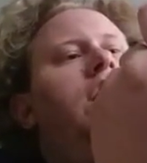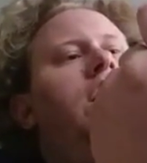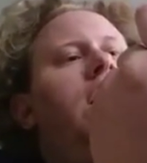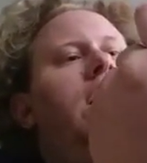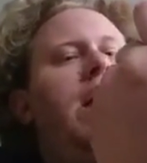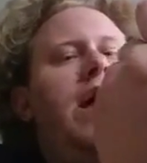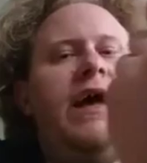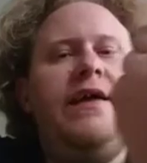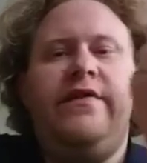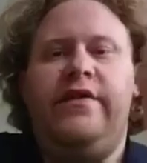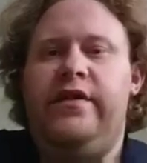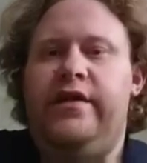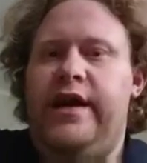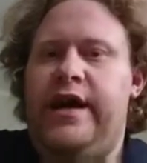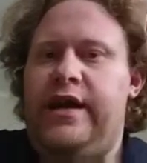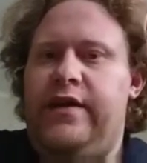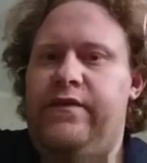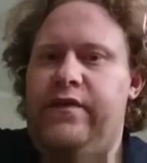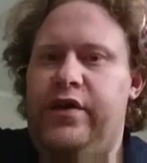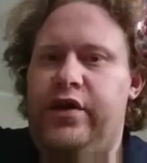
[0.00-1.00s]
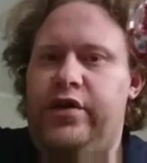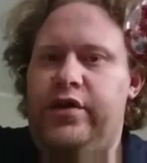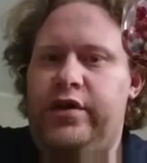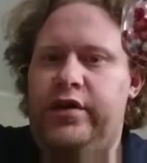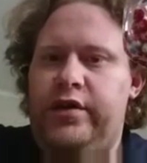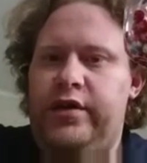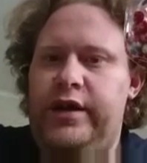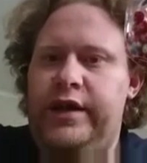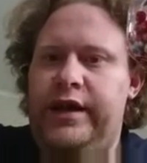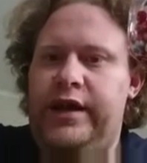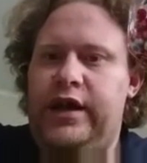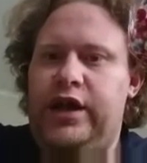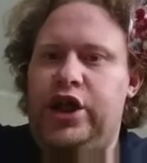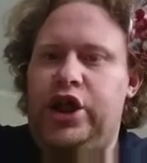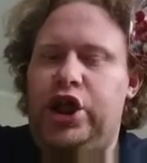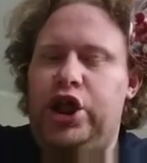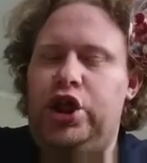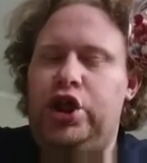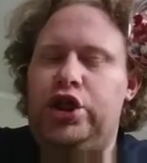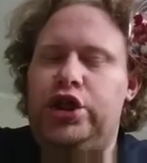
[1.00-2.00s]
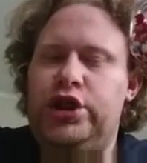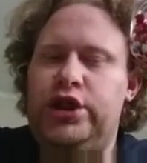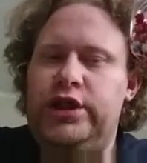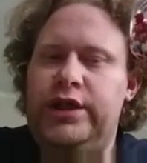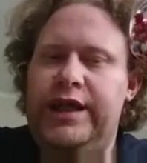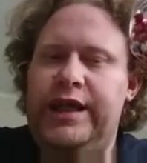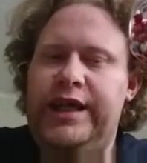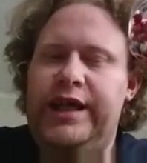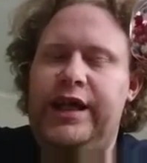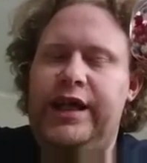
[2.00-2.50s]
has a lot of inclusions